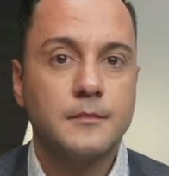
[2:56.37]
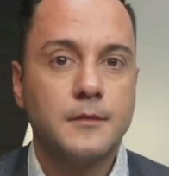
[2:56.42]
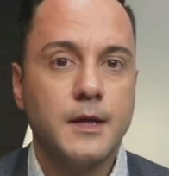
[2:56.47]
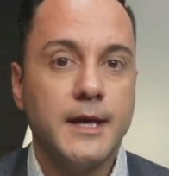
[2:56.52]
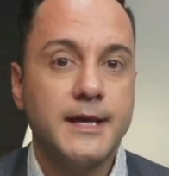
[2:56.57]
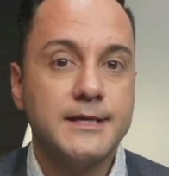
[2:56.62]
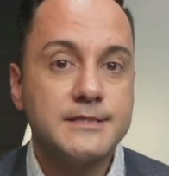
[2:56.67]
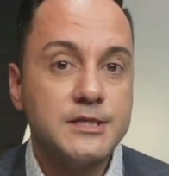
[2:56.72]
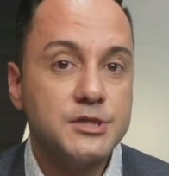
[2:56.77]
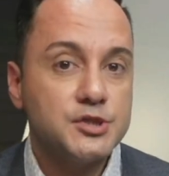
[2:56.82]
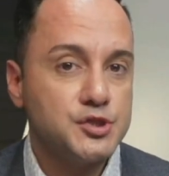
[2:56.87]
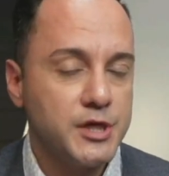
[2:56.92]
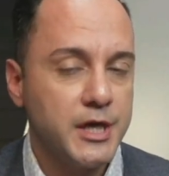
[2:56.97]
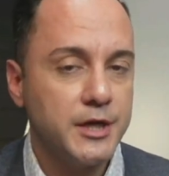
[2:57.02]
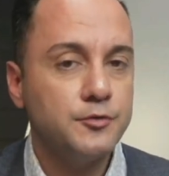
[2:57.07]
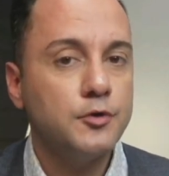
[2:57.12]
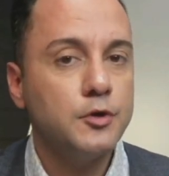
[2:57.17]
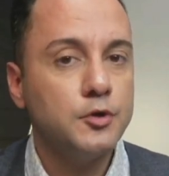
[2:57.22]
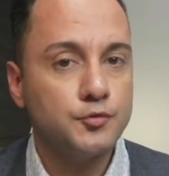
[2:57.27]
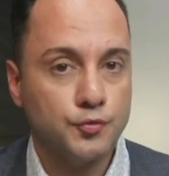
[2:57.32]
As a
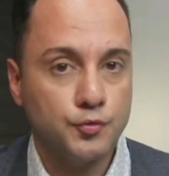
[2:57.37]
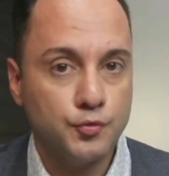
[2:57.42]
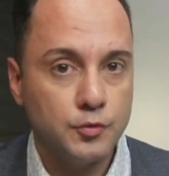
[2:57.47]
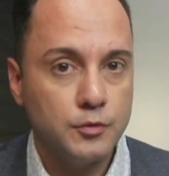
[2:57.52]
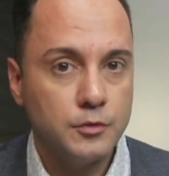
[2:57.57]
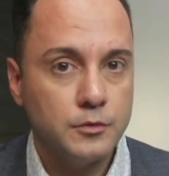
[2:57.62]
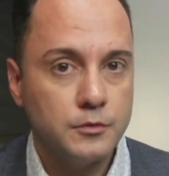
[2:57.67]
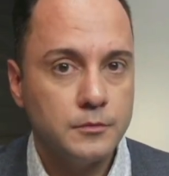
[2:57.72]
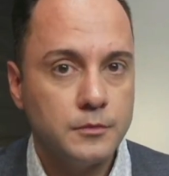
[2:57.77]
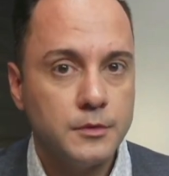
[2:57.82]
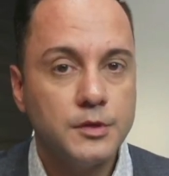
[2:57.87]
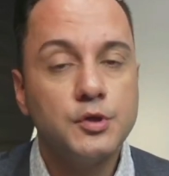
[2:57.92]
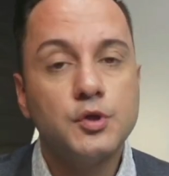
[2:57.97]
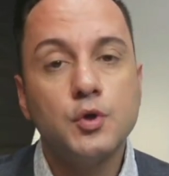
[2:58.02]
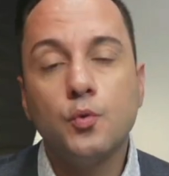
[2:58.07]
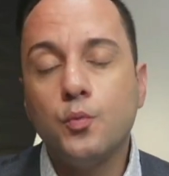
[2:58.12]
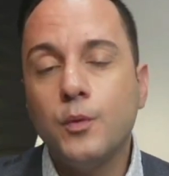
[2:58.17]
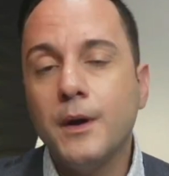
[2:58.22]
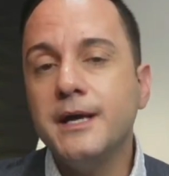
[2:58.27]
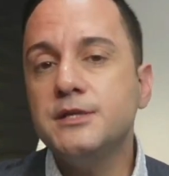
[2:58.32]
general rule, the
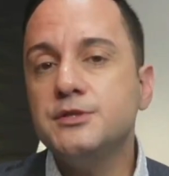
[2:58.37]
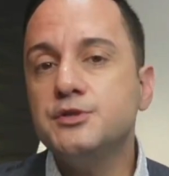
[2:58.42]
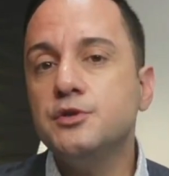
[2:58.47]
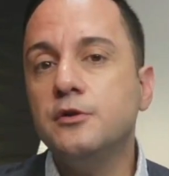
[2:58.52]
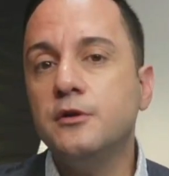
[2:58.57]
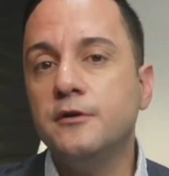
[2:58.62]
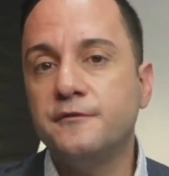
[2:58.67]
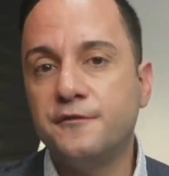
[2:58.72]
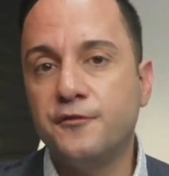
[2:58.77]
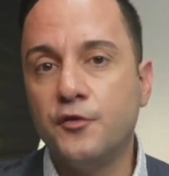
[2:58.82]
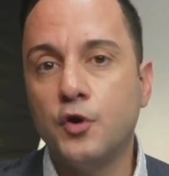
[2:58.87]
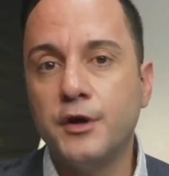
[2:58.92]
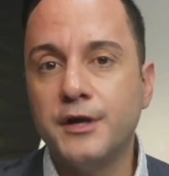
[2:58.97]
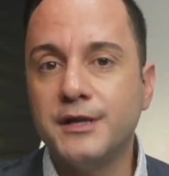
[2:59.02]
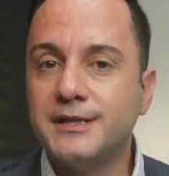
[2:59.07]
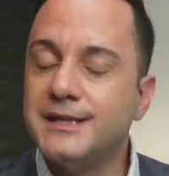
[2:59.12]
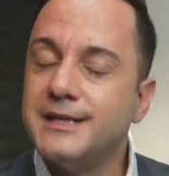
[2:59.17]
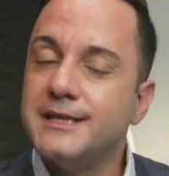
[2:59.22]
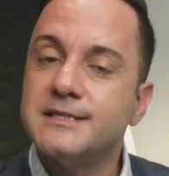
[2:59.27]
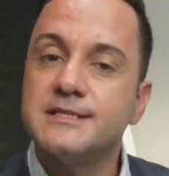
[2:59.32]
way to
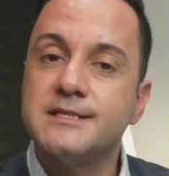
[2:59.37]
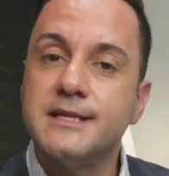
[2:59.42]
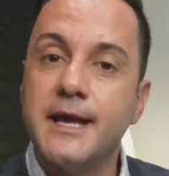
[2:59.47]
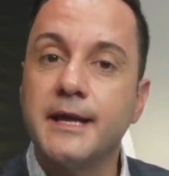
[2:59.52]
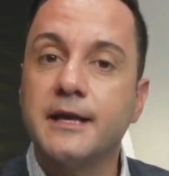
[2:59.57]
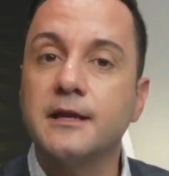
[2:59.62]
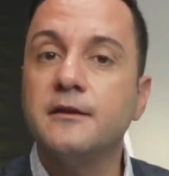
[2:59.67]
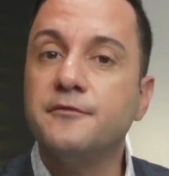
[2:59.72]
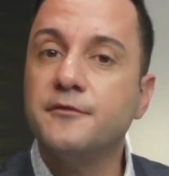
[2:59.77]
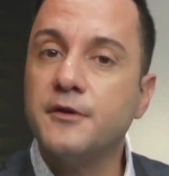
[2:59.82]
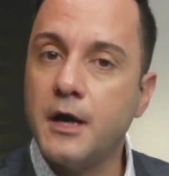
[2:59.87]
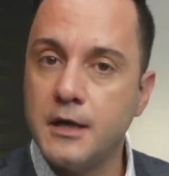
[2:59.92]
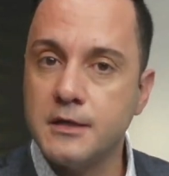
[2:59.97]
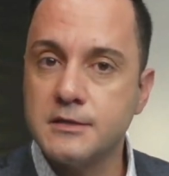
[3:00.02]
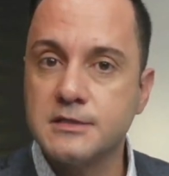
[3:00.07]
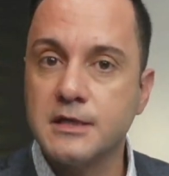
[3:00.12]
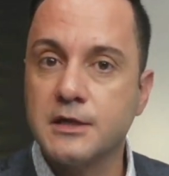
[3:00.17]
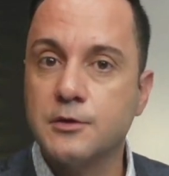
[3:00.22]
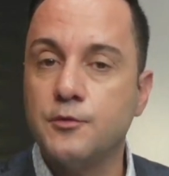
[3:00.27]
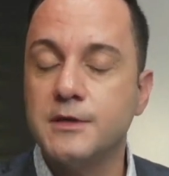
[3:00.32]
avoid these negative
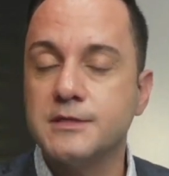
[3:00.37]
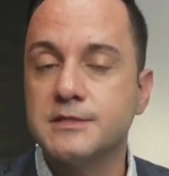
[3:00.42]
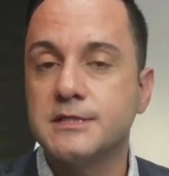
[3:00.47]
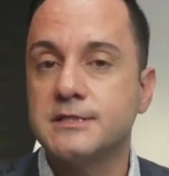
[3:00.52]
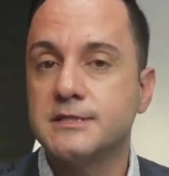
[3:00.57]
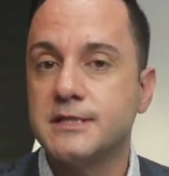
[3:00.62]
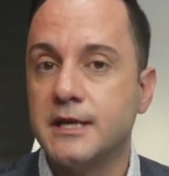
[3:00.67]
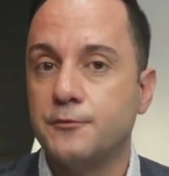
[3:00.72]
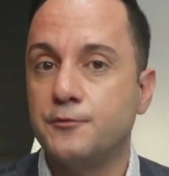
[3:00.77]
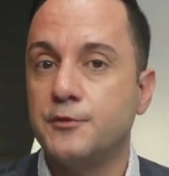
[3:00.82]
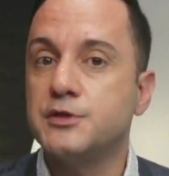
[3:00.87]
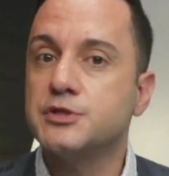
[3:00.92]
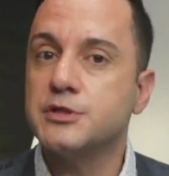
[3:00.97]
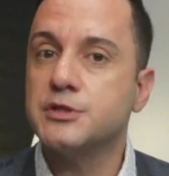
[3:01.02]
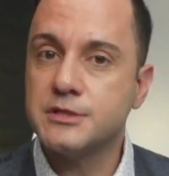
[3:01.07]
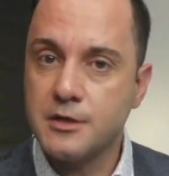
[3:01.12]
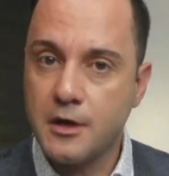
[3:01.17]
consequences that we just